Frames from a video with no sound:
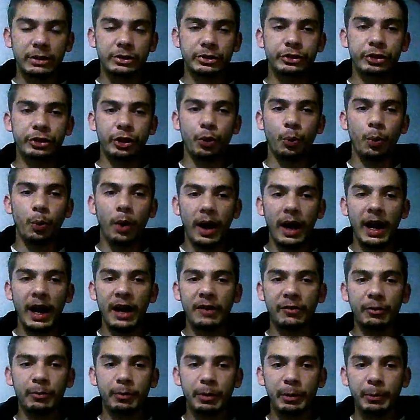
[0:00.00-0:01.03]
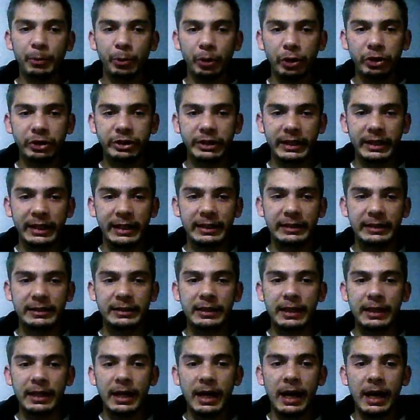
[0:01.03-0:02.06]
So why I haven't been posting is